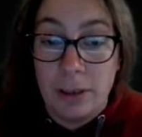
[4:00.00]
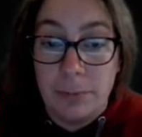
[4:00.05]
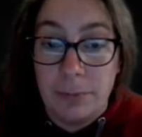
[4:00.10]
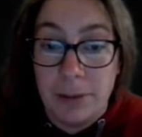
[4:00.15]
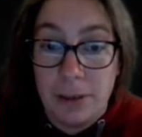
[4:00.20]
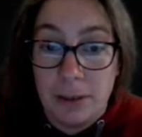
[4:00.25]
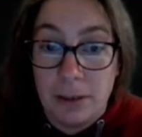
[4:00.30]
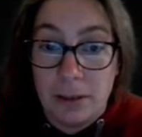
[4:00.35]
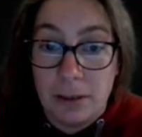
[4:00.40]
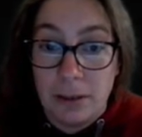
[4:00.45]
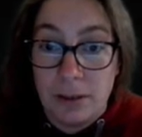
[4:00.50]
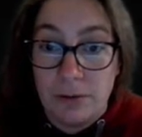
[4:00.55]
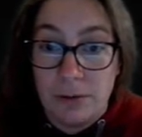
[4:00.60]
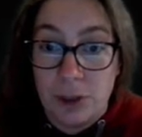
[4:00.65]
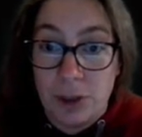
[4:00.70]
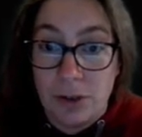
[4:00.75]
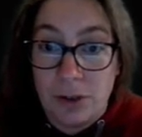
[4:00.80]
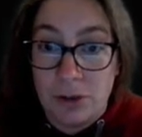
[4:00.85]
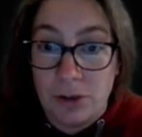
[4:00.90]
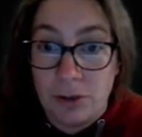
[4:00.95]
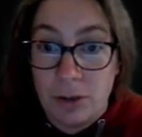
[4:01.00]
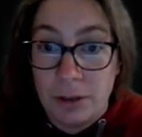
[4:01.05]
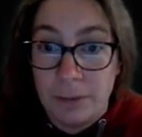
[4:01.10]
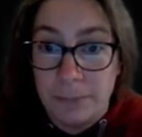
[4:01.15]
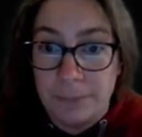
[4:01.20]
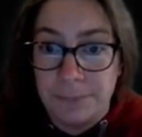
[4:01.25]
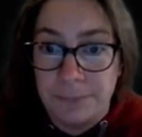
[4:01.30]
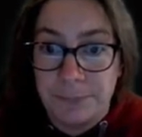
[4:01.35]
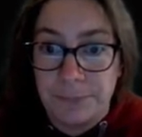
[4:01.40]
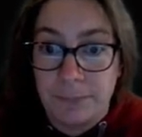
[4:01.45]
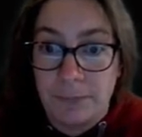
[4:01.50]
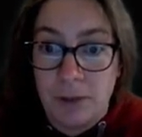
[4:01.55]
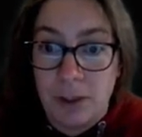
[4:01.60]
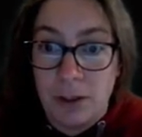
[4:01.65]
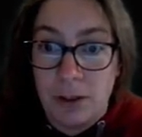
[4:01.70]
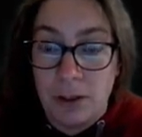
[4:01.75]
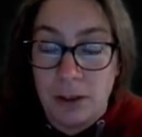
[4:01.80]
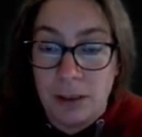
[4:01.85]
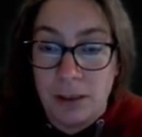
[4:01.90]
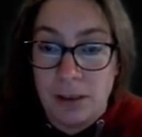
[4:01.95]
building that I've just drawn,
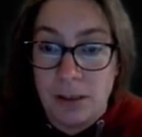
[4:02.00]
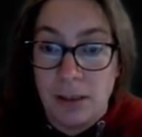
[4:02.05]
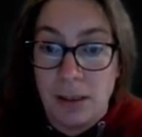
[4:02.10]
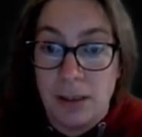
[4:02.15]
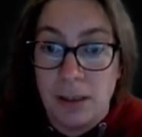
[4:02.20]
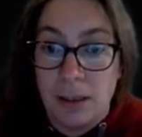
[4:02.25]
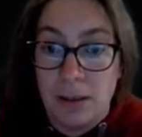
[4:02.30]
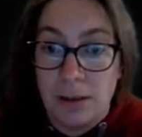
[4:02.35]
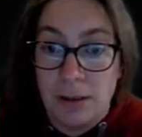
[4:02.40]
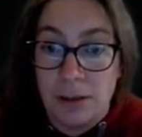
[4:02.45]
and you can see that